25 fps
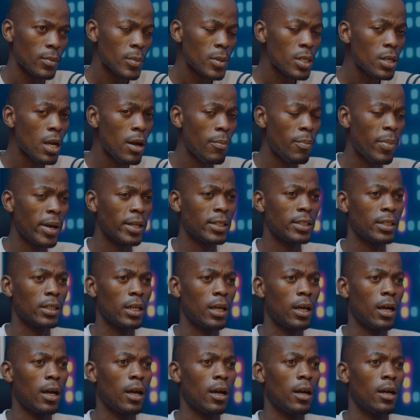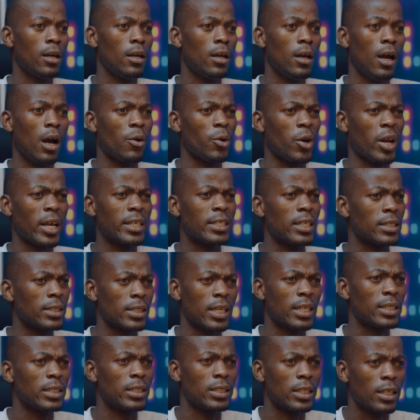but agriculture is
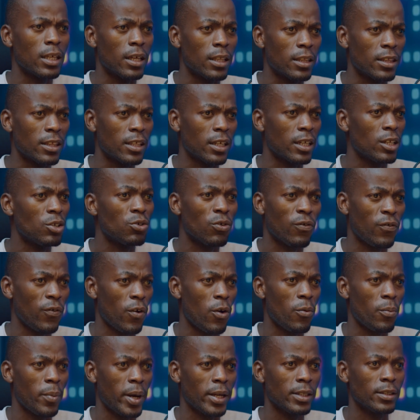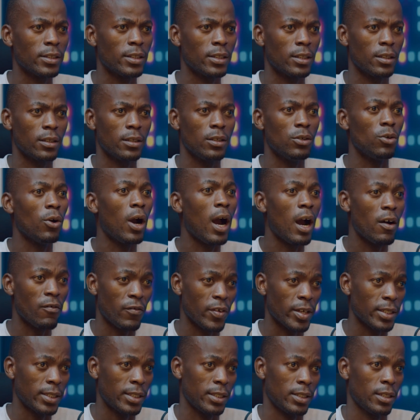just 3 to 4 months you
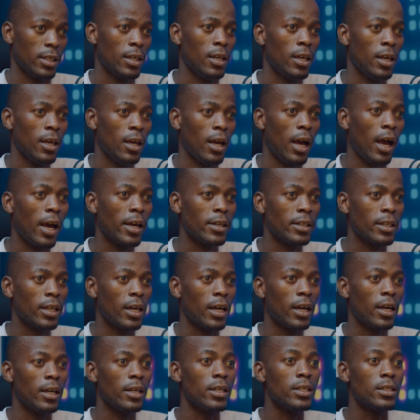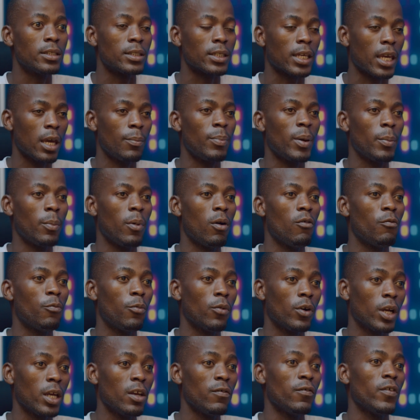harvest, and it's capable
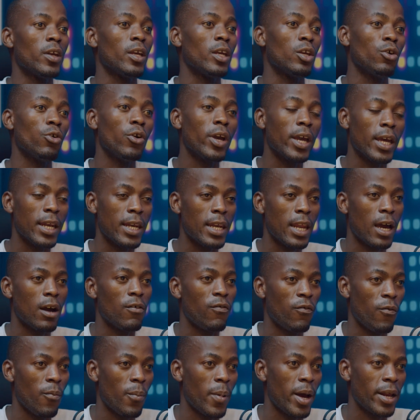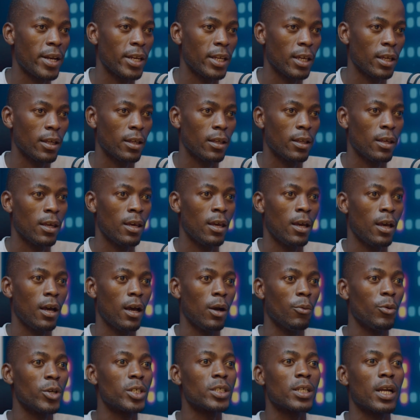of giving you enough money
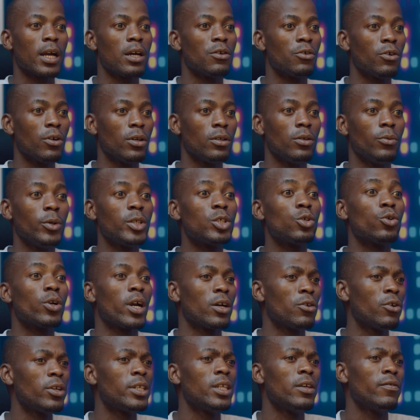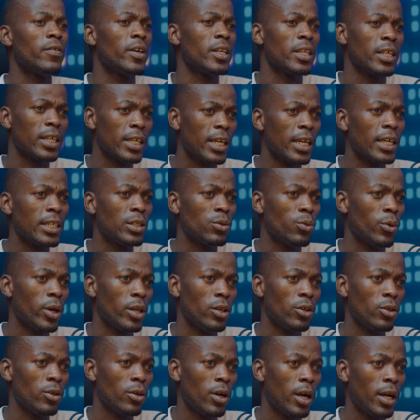which you cannot even get when
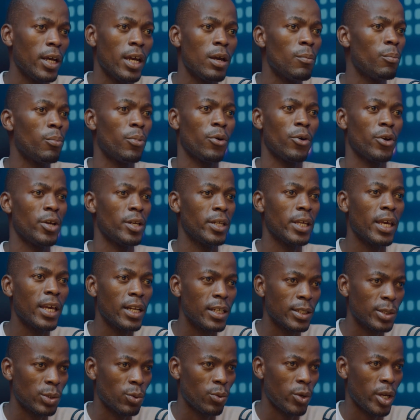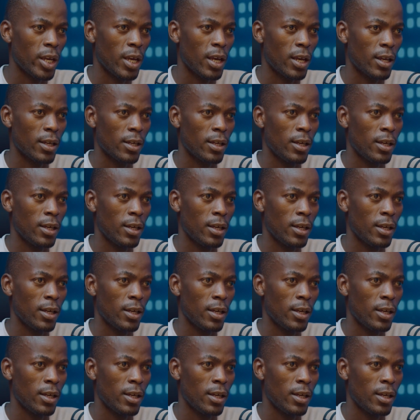you are employed elsewhere.